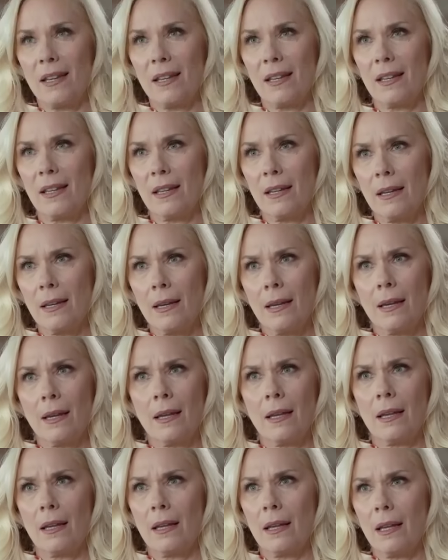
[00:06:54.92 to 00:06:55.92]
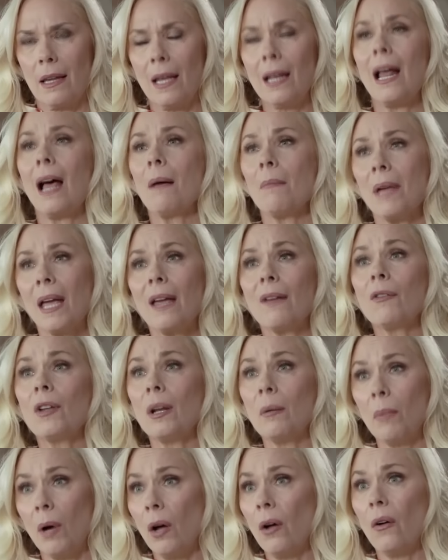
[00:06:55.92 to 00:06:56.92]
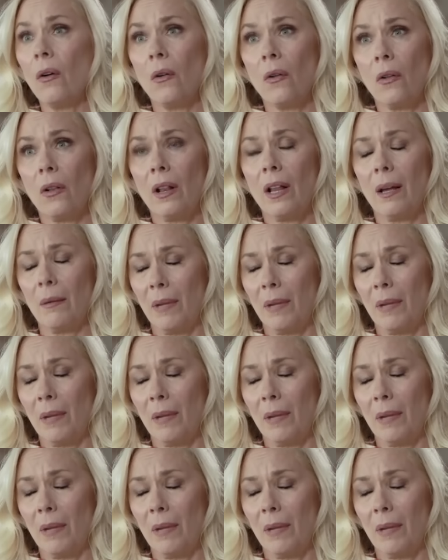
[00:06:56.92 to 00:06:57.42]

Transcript: Yeah, yeah. And I'm having a ball.